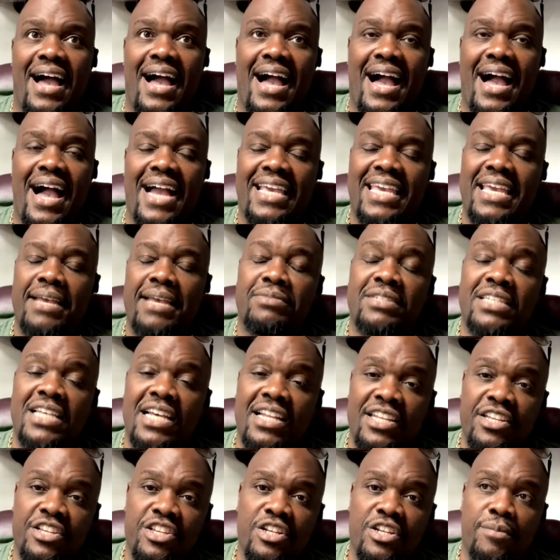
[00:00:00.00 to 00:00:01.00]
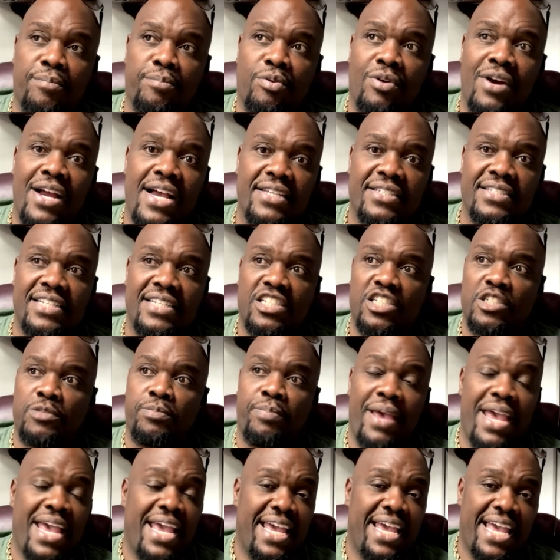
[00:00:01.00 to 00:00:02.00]
I keep telling you to press. They just
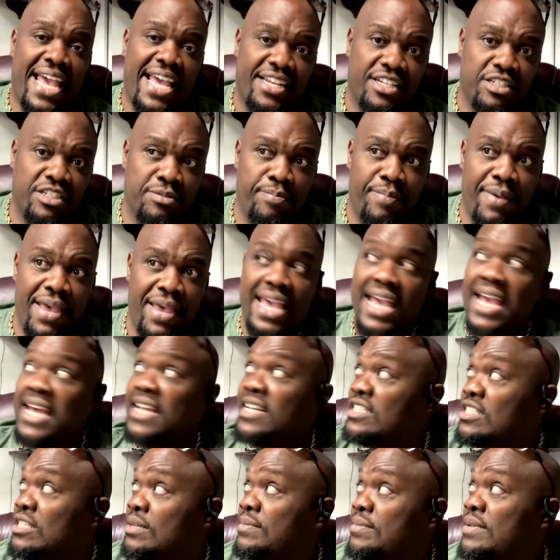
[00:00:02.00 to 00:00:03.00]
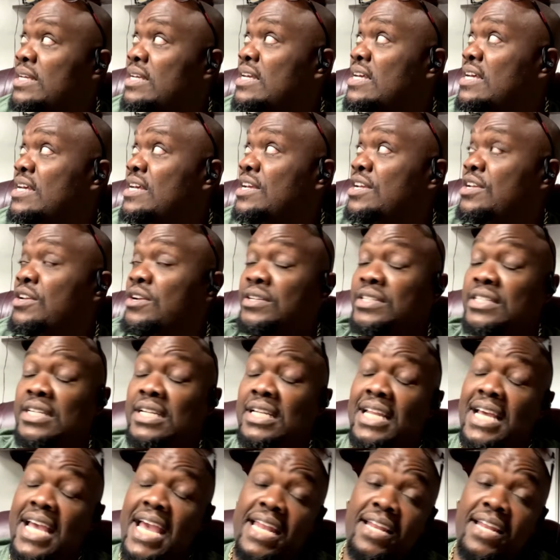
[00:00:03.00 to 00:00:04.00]
pay hand it to me. You're
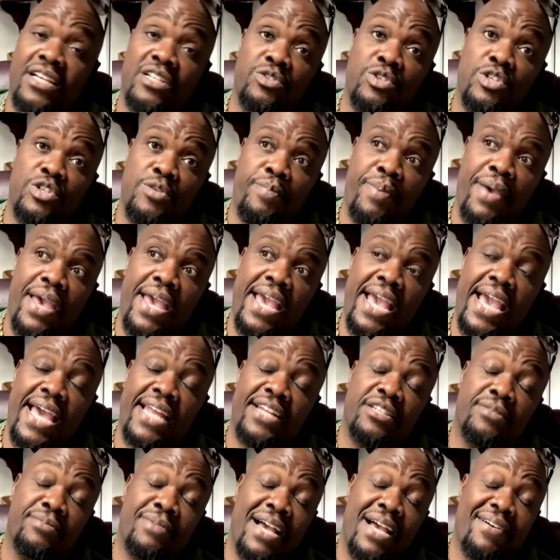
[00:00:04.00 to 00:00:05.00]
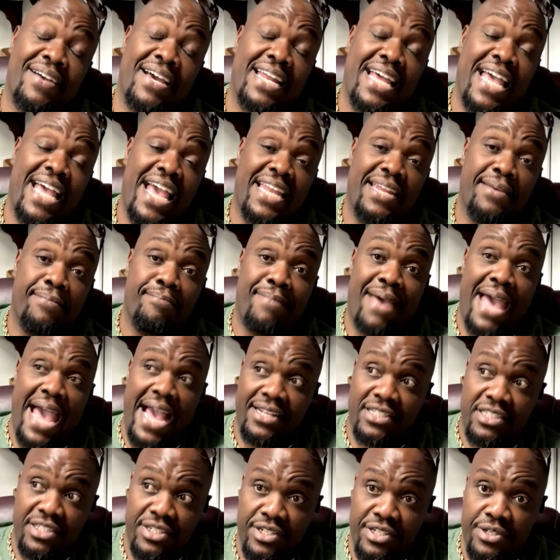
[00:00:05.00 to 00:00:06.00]
delaying it because when you pay hand it to me, now I got to hand it
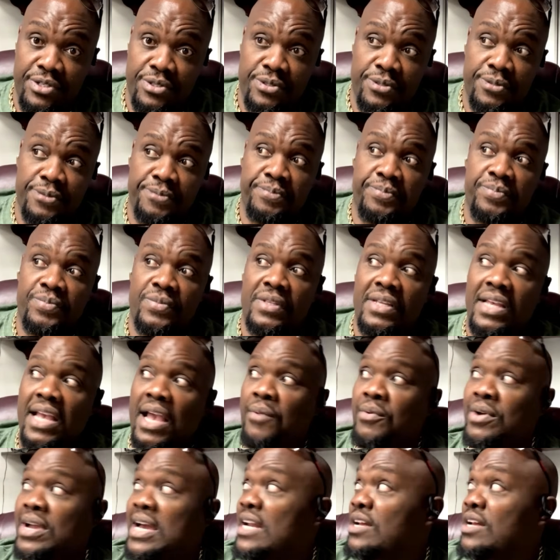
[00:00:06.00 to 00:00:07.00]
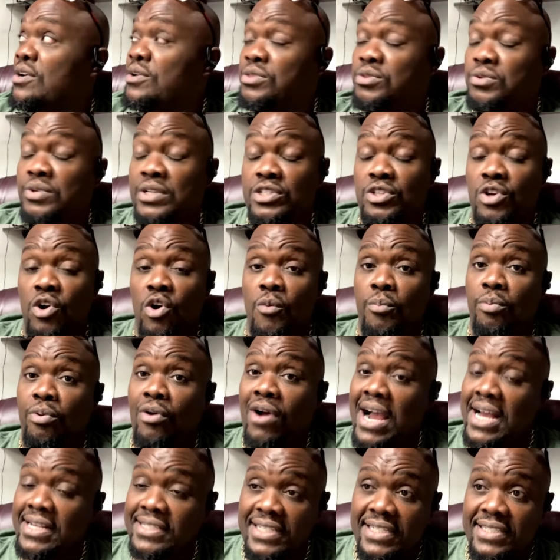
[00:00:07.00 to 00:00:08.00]
back to you. And we got to go through this whole
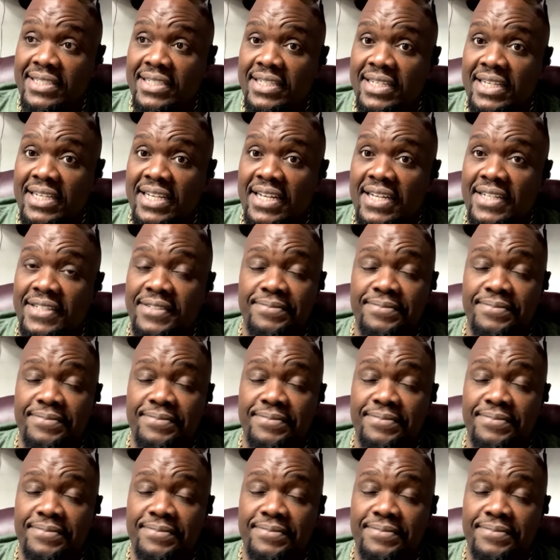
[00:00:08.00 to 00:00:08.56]
process again.